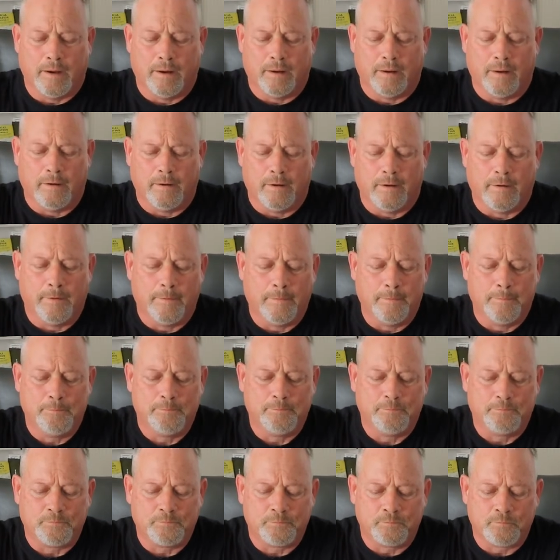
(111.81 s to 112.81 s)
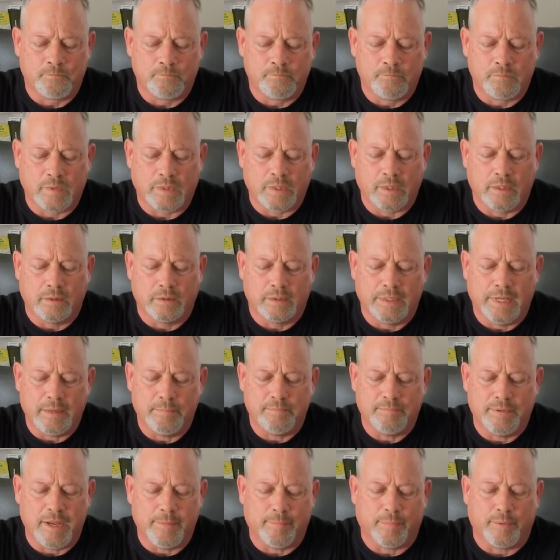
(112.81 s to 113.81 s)

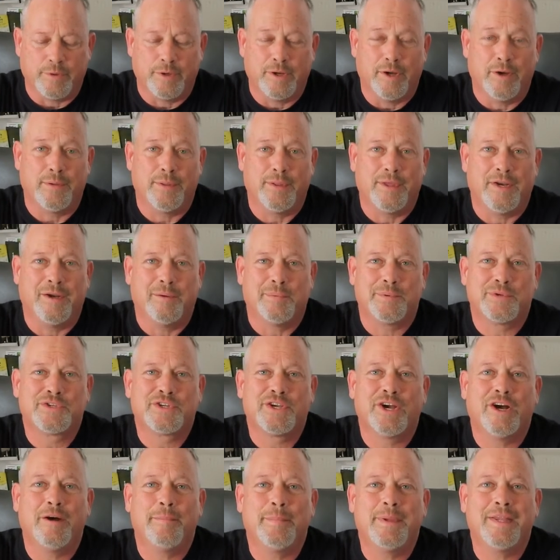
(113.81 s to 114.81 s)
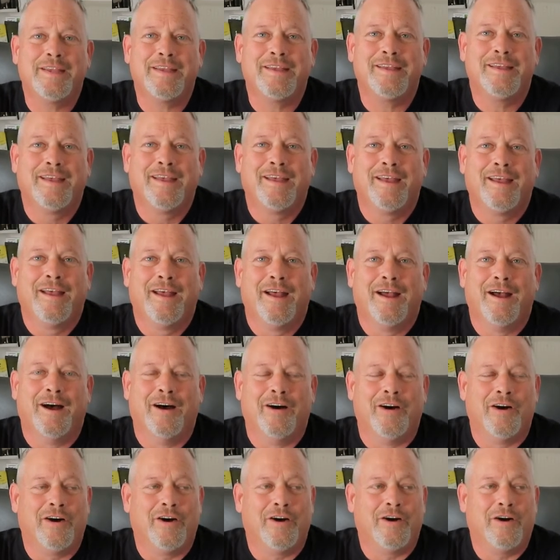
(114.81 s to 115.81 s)
letting people know that it was coming.
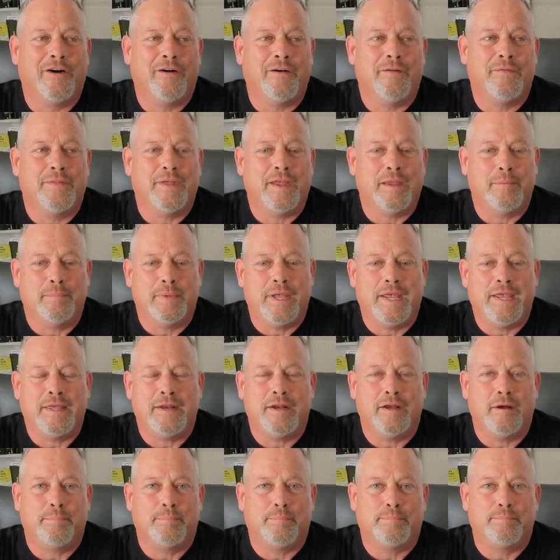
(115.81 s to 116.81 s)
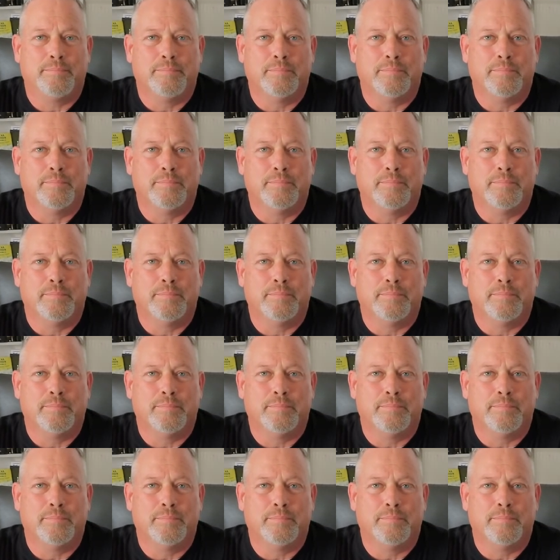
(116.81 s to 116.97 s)
They made up